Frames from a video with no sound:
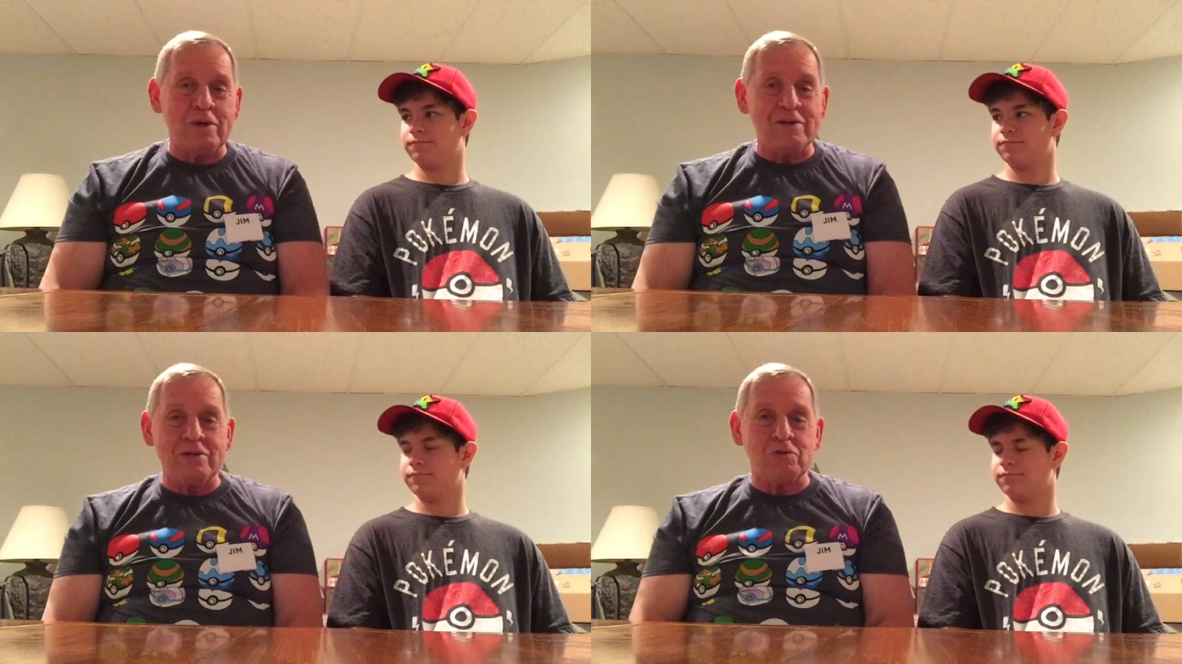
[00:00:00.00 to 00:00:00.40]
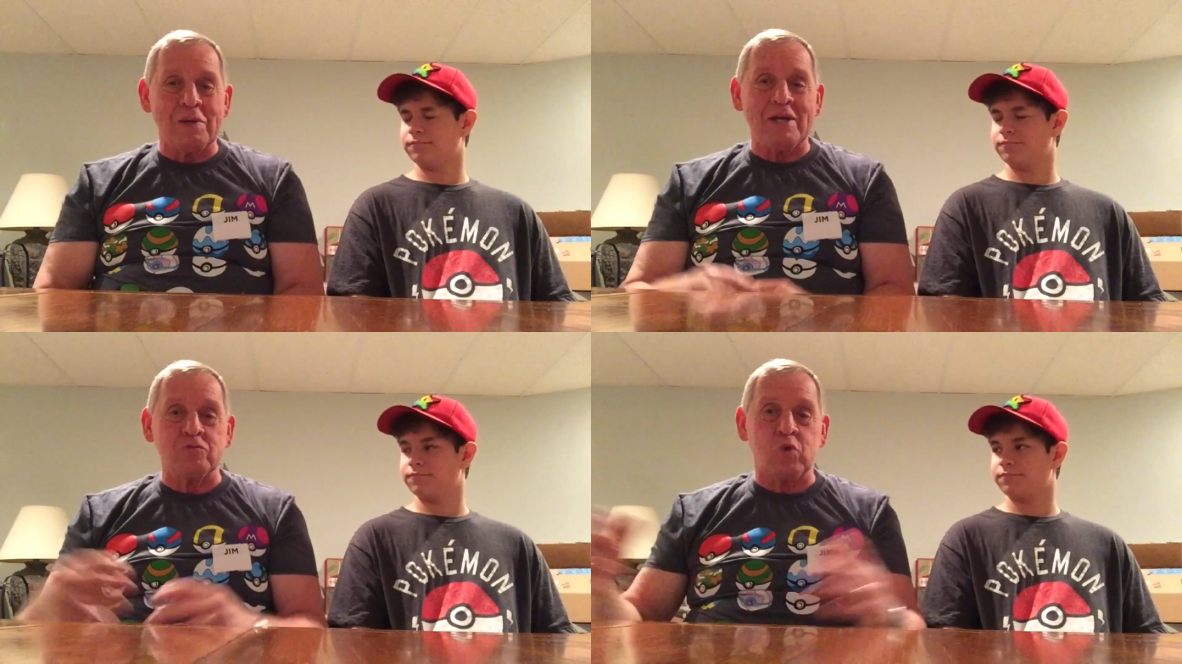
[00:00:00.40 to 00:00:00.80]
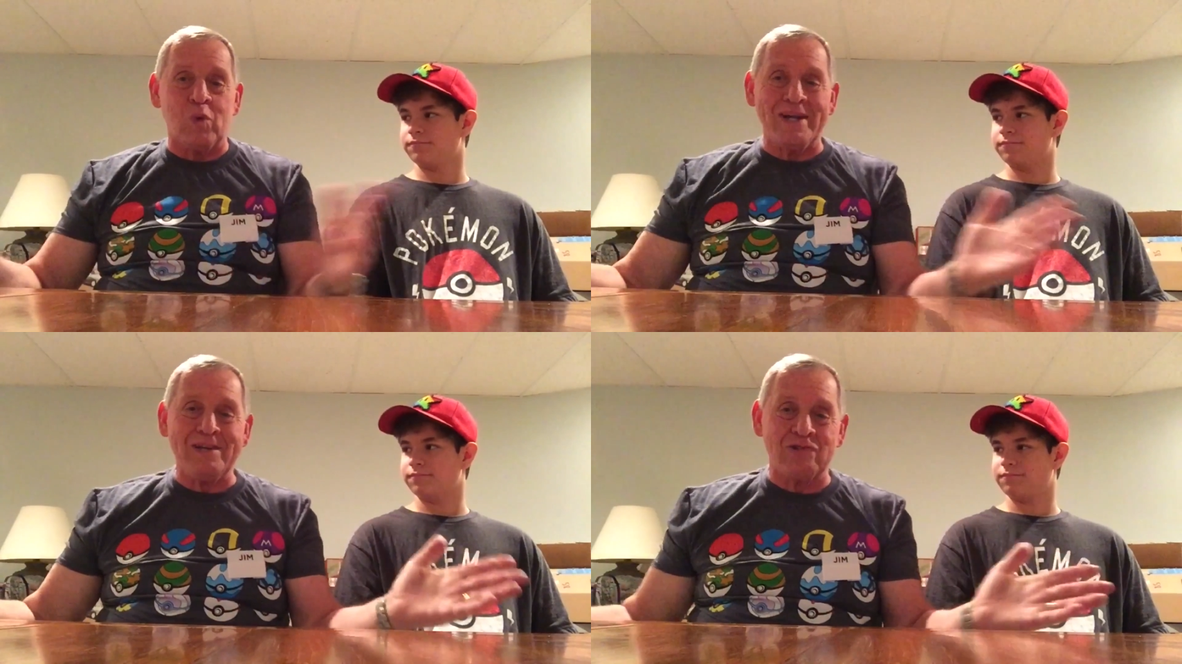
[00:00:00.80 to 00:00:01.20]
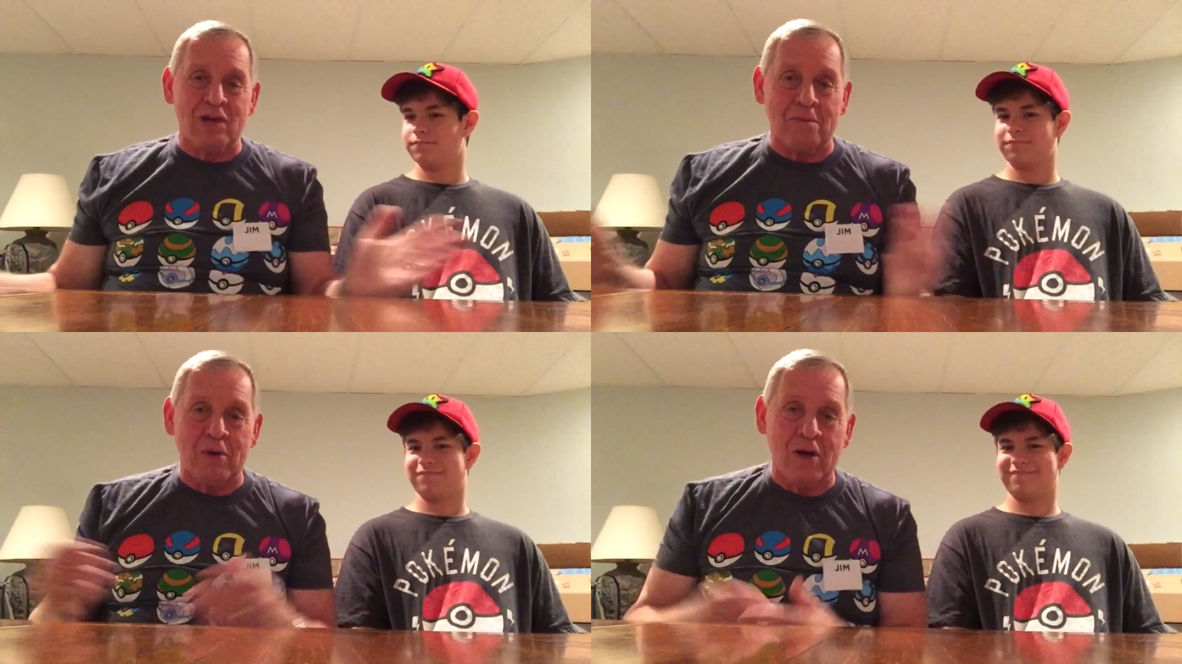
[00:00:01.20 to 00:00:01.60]
Speaker 1: where there's around twenty
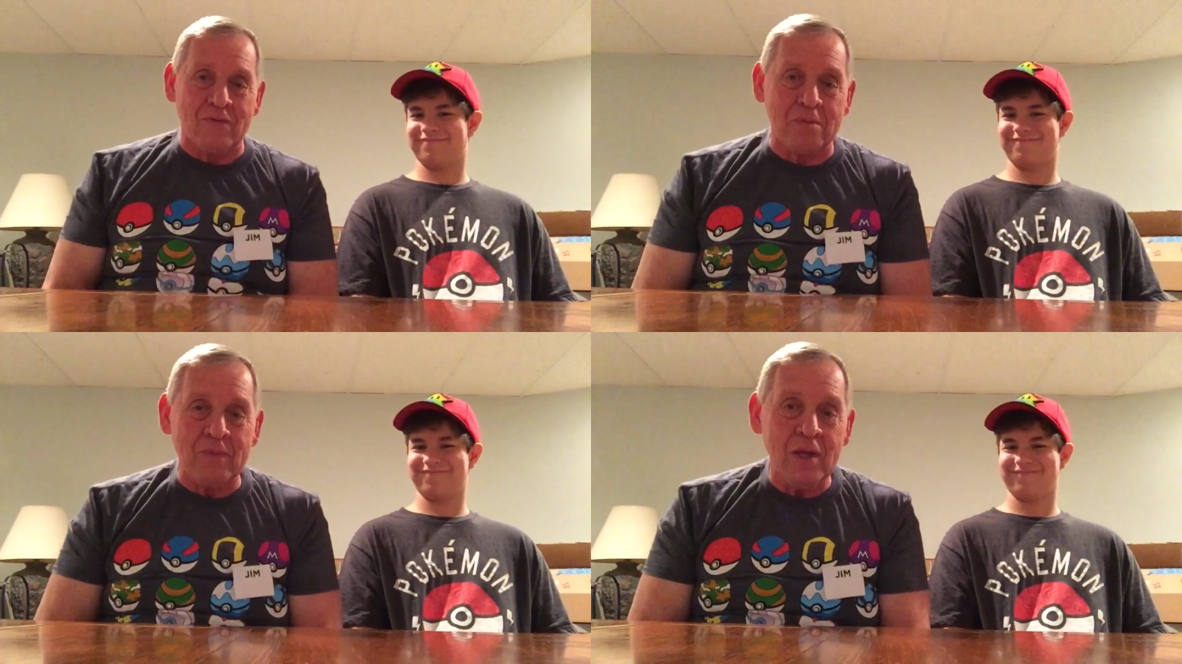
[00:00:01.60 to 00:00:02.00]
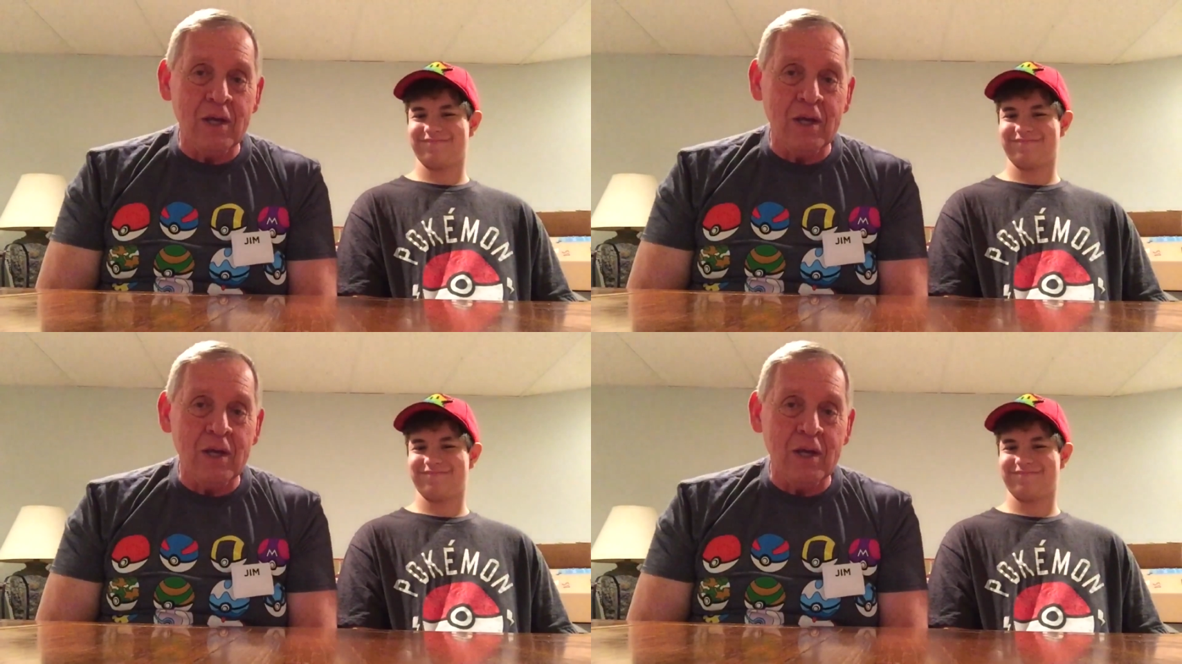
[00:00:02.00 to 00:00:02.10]
some of them,